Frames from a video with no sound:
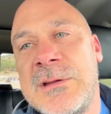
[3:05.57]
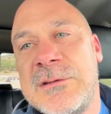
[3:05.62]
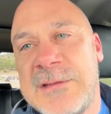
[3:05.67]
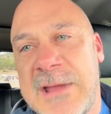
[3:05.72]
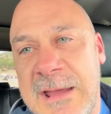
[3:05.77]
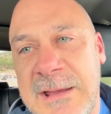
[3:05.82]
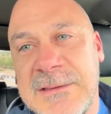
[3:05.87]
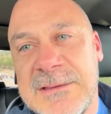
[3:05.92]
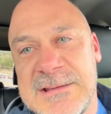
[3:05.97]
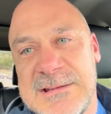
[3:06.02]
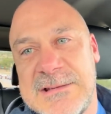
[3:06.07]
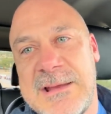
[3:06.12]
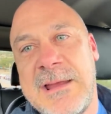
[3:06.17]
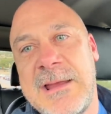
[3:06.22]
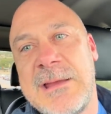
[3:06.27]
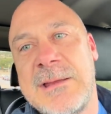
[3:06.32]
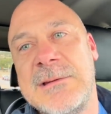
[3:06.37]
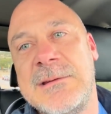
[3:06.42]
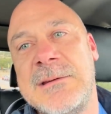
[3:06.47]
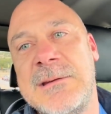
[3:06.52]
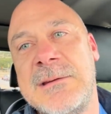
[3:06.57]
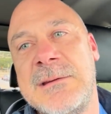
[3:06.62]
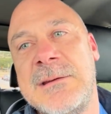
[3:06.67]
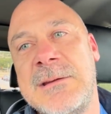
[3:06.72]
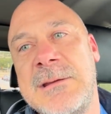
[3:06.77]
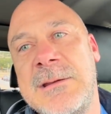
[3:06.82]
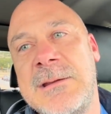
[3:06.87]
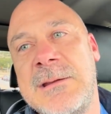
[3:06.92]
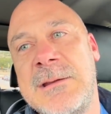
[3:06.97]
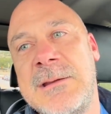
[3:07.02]
take the stand
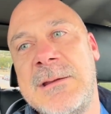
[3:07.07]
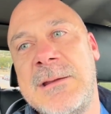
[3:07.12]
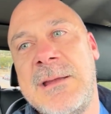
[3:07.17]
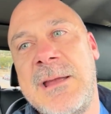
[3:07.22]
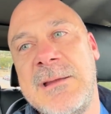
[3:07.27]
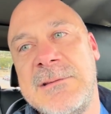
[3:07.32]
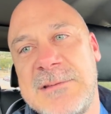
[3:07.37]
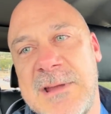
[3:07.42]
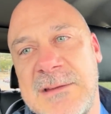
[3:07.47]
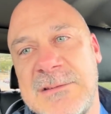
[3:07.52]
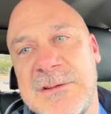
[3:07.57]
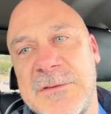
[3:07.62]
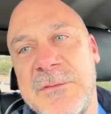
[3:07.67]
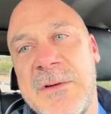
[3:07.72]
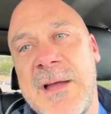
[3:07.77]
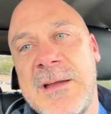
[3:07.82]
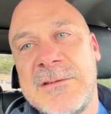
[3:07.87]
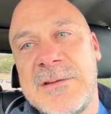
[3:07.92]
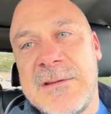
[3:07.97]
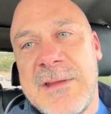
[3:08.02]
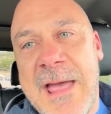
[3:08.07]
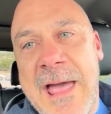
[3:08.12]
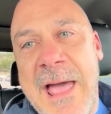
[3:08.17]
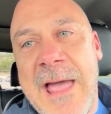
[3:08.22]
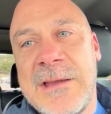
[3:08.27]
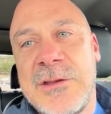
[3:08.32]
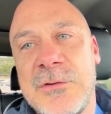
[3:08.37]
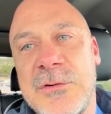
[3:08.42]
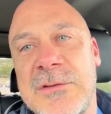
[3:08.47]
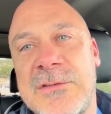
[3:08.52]
and testify to the
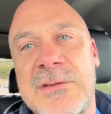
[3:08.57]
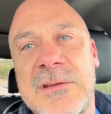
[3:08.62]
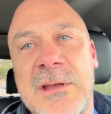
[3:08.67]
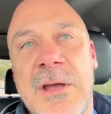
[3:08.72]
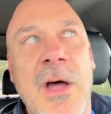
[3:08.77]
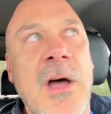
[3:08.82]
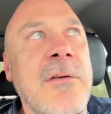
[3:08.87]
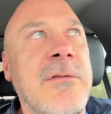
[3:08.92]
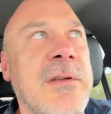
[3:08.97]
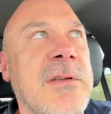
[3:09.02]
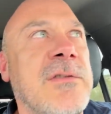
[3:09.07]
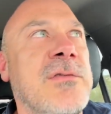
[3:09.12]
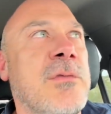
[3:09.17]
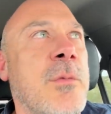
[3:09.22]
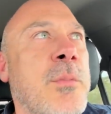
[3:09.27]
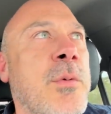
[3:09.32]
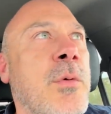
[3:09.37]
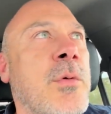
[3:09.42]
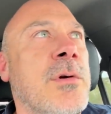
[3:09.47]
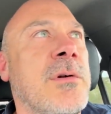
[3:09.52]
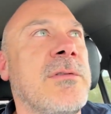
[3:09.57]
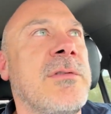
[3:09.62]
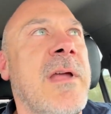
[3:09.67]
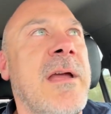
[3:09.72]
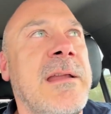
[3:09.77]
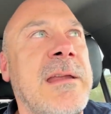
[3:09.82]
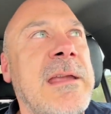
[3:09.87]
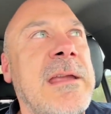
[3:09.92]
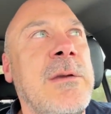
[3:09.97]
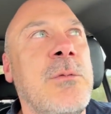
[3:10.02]
accuracy of his report,
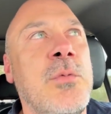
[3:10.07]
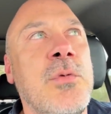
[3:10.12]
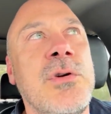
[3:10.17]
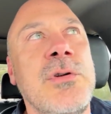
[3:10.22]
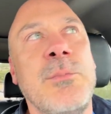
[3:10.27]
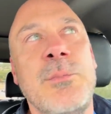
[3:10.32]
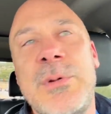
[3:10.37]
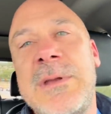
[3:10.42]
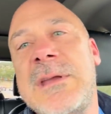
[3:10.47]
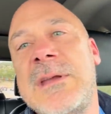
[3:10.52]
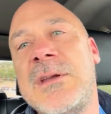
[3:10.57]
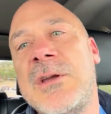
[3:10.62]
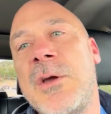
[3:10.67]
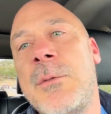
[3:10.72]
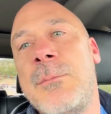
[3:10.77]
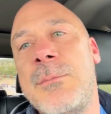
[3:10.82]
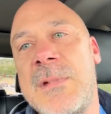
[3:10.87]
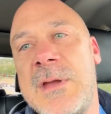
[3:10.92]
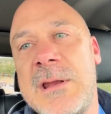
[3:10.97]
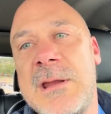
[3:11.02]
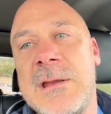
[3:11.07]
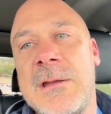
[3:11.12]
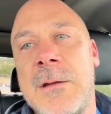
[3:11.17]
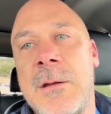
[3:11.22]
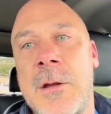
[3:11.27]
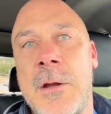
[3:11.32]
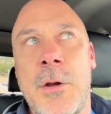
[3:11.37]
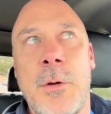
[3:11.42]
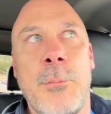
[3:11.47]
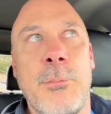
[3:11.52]
that he would be
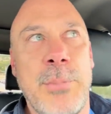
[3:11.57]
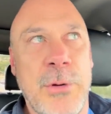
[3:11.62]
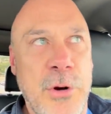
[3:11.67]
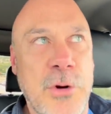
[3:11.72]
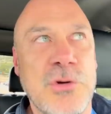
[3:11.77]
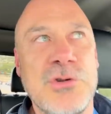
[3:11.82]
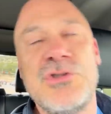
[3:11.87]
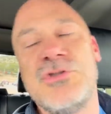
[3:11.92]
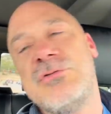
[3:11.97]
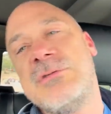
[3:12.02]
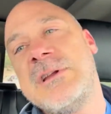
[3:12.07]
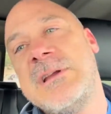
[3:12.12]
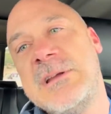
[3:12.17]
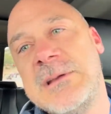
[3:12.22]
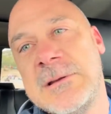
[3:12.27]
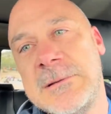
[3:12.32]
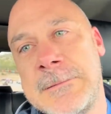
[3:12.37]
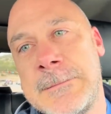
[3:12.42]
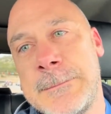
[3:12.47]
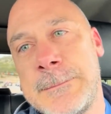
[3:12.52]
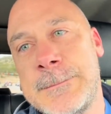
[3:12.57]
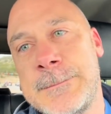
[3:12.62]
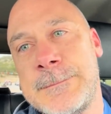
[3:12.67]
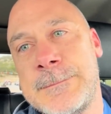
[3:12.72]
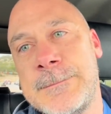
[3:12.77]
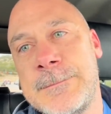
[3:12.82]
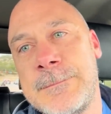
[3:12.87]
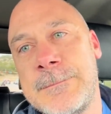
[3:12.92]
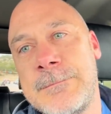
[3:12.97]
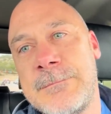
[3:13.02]
committing perjury.
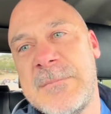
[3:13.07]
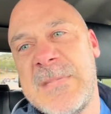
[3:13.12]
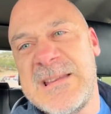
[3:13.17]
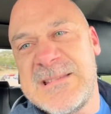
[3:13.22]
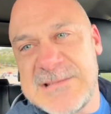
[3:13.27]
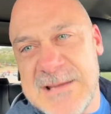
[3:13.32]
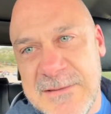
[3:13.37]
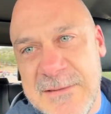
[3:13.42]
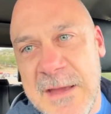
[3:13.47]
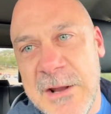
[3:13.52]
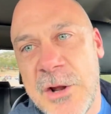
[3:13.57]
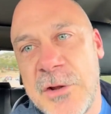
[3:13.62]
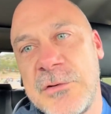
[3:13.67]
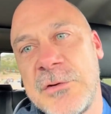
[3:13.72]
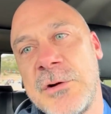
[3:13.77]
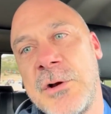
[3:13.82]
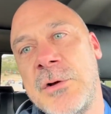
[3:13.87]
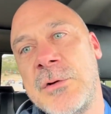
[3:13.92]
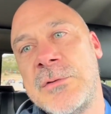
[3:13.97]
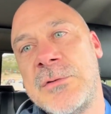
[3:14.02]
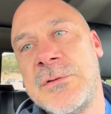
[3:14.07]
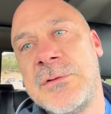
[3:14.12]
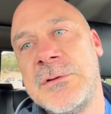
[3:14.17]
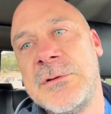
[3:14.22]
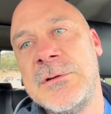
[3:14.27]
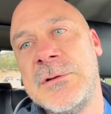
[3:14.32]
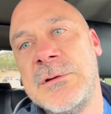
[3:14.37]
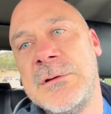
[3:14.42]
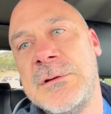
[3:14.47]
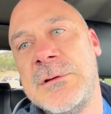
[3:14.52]
He said that under oath
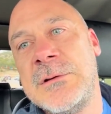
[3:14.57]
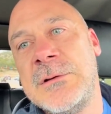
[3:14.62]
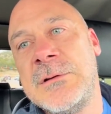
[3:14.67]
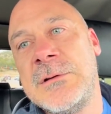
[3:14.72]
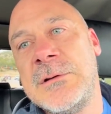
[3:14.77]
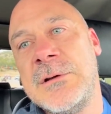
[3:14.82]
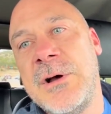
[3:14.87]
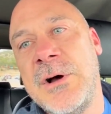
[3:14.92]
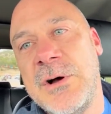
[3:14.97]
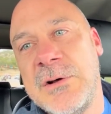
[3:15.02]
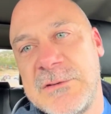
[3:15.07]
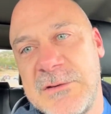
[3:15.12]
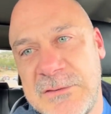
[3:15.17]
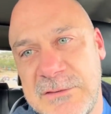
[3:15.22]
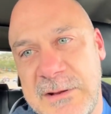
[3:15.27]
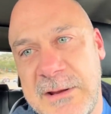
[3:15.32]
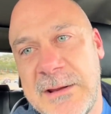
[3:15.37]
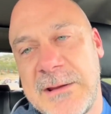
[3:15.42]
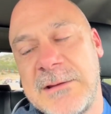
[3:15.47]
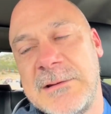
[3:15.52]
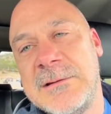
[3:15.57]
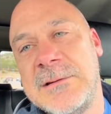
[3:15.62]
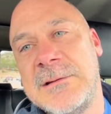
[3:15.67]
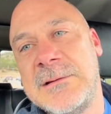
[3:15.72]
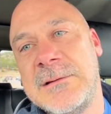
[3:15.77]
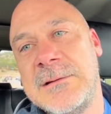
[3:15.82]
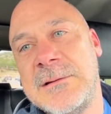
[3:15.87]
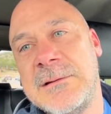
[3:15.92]
on the stand,